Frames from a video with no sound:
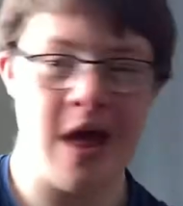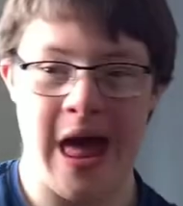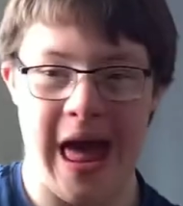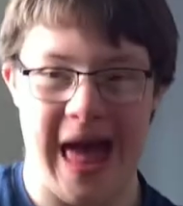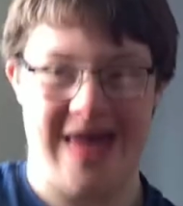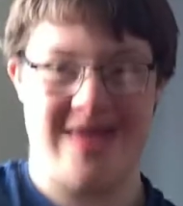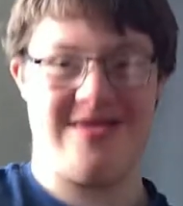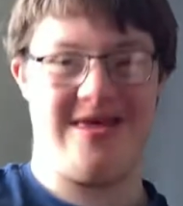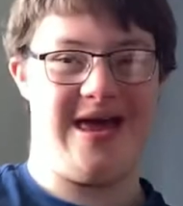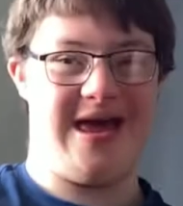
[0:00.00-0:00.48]
I
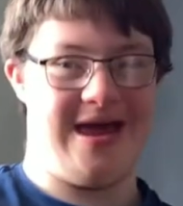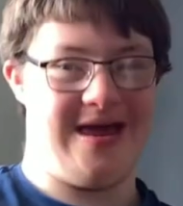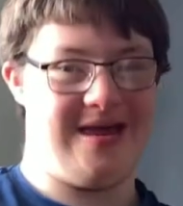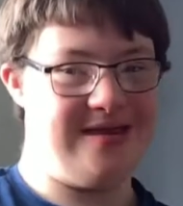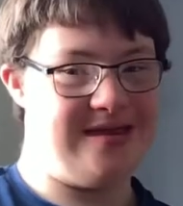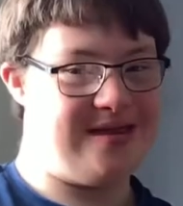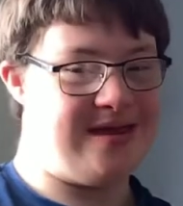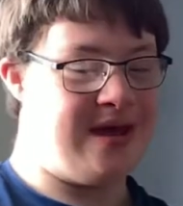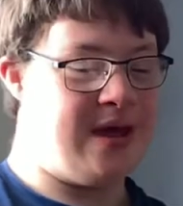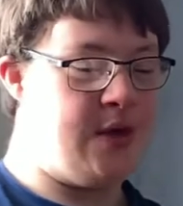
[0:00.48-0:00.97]

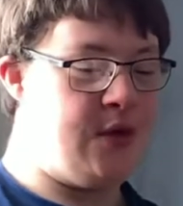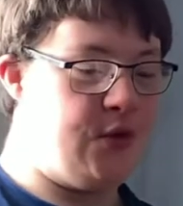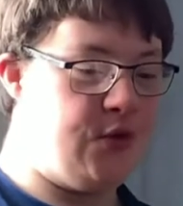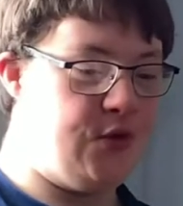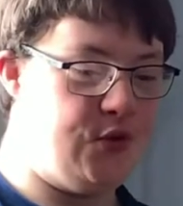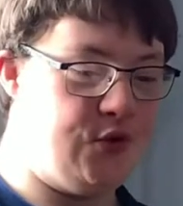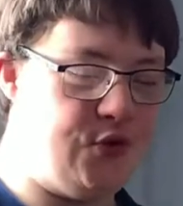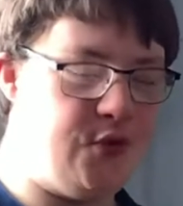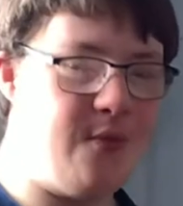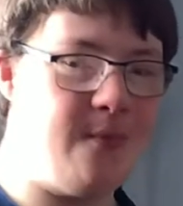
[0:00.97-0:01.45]
send,
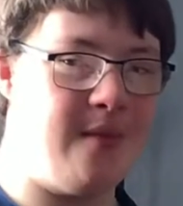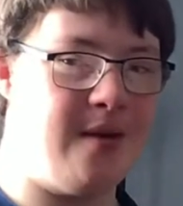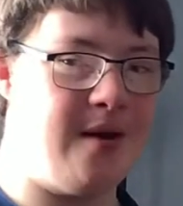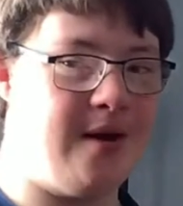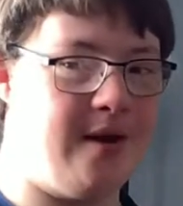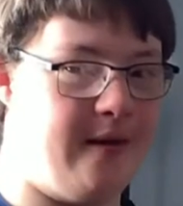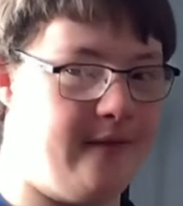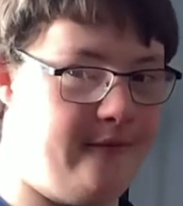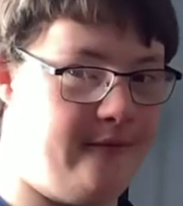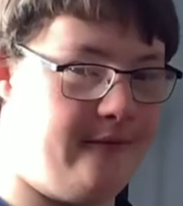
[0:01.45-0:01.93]
zoom,
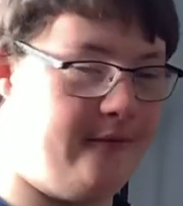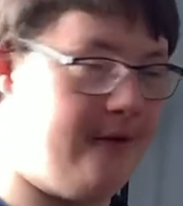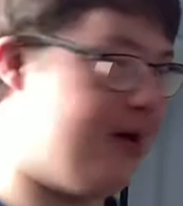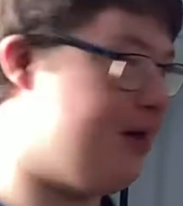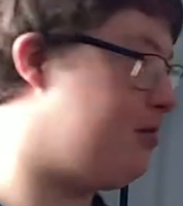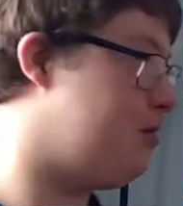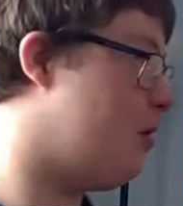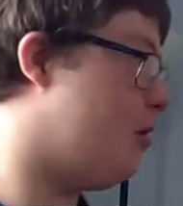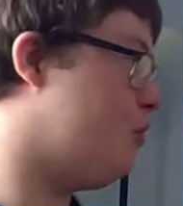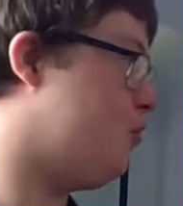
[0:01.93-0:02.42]
I'm
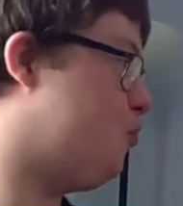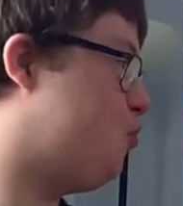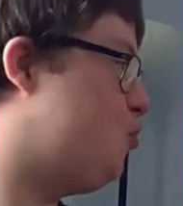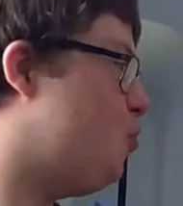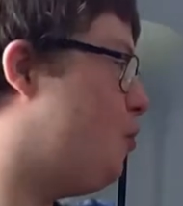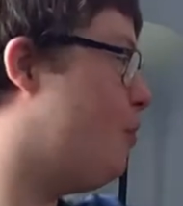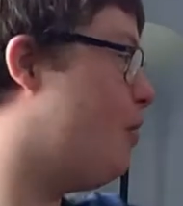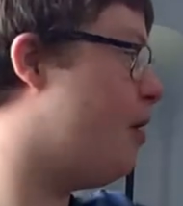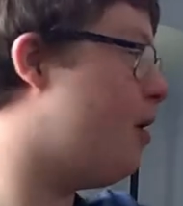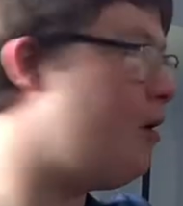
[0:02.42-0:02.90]
red,
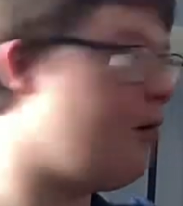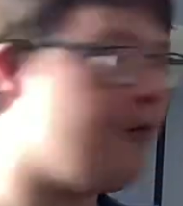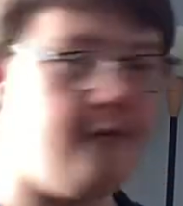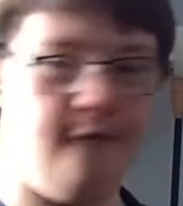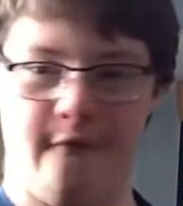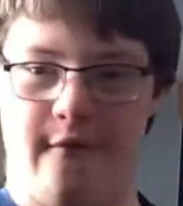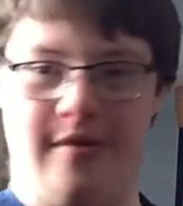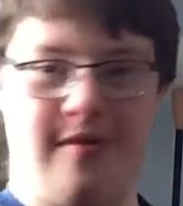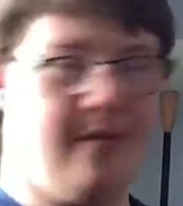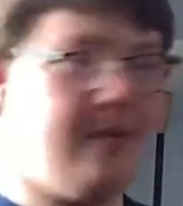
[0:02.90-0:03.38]
zoom.
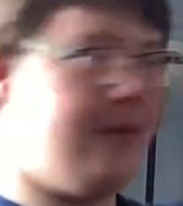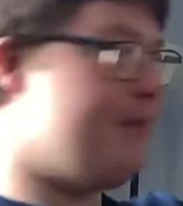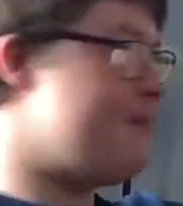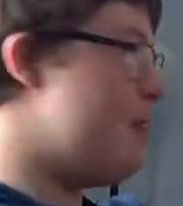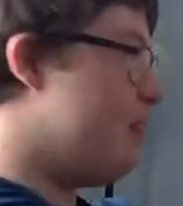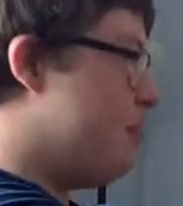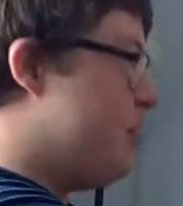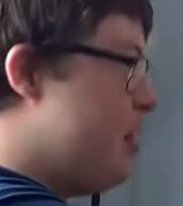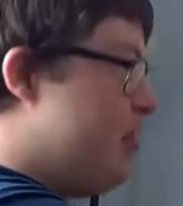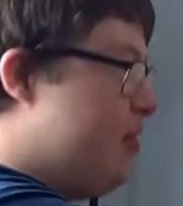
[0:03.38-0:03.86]
One of my,
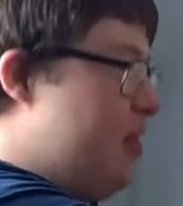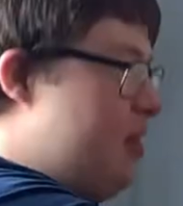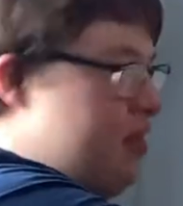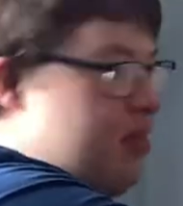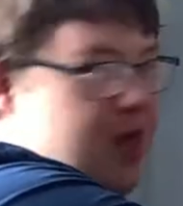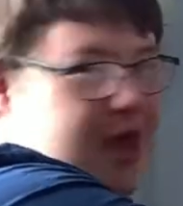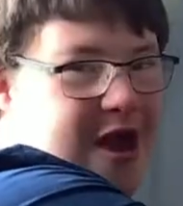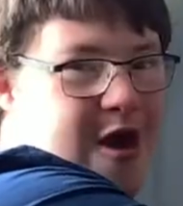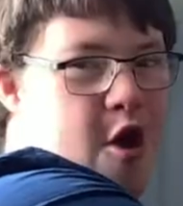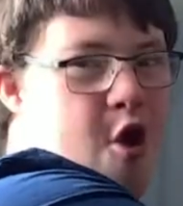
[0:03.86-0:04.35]
my TV
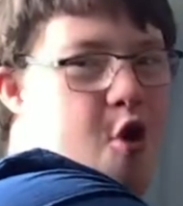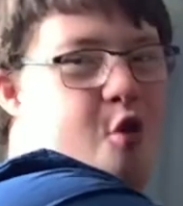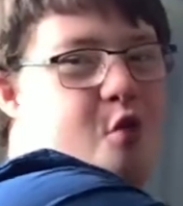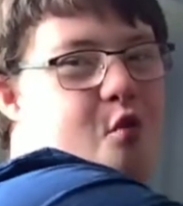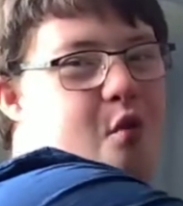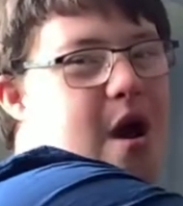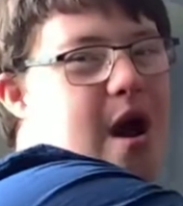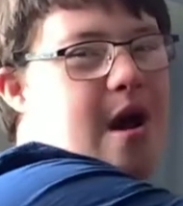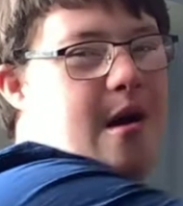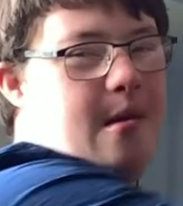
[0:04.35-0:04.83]
it? oh
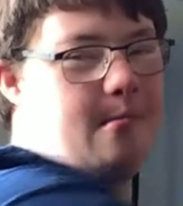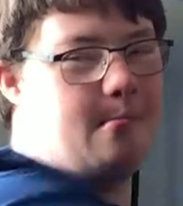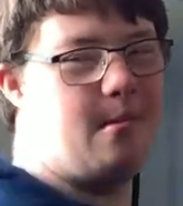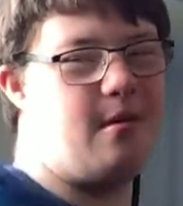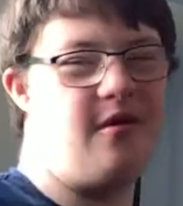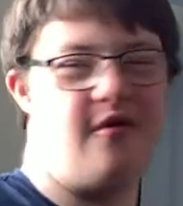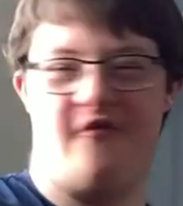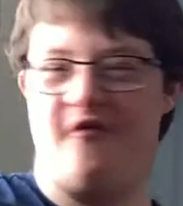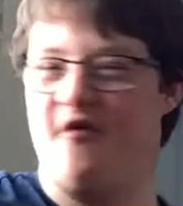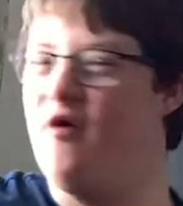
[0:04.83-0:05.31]
wow,
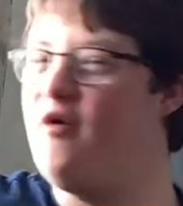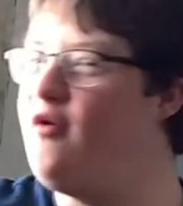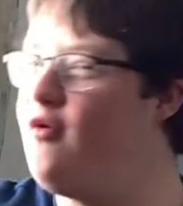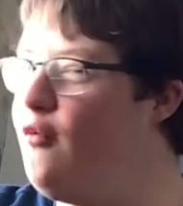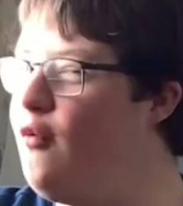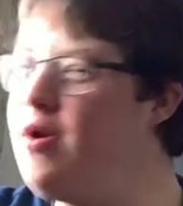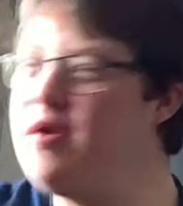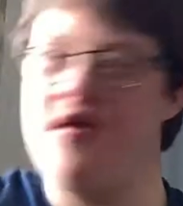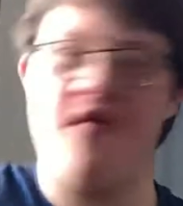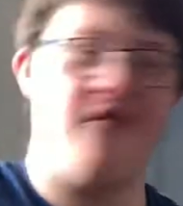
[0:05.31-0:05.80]
wonderful,
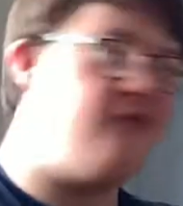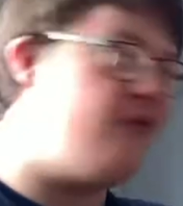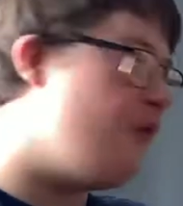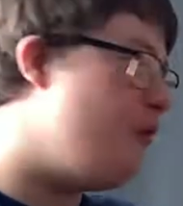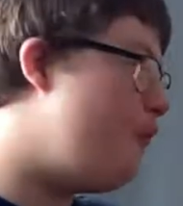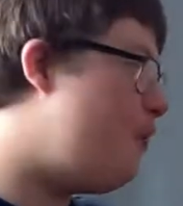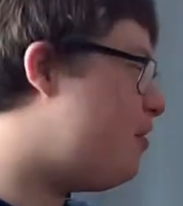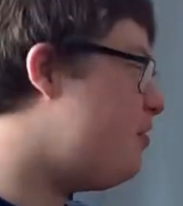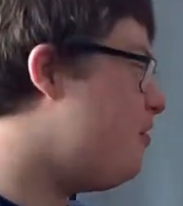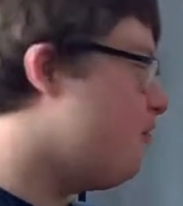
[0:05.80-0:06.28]
wonderful,
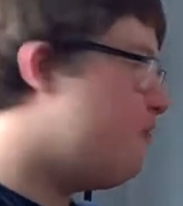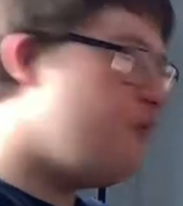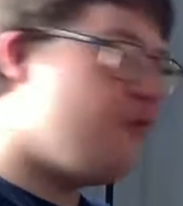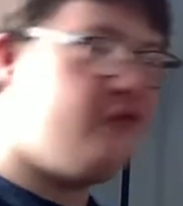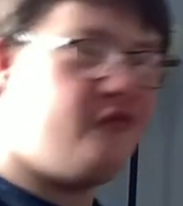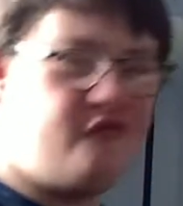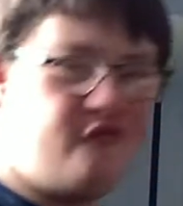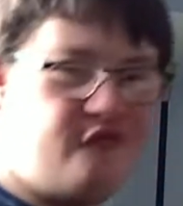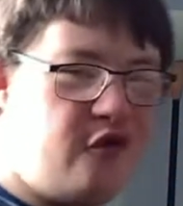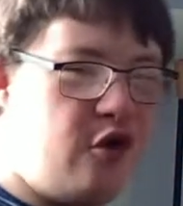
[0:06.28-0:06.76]

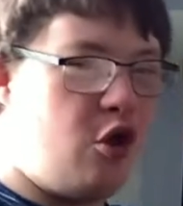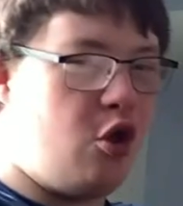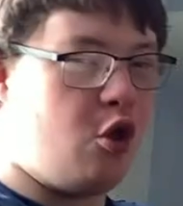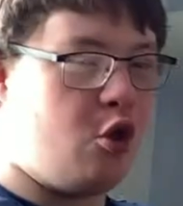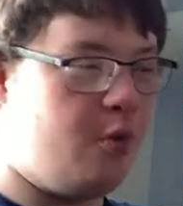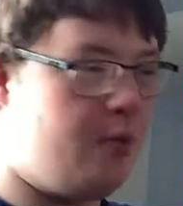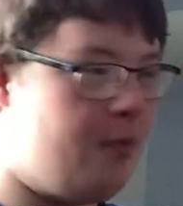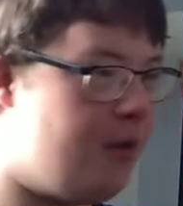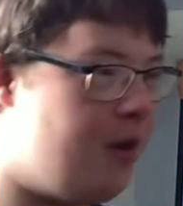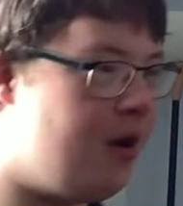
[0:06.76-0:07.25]
wonderful
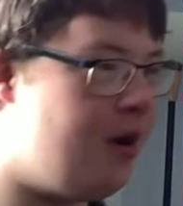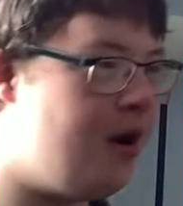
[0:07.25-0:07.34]
film.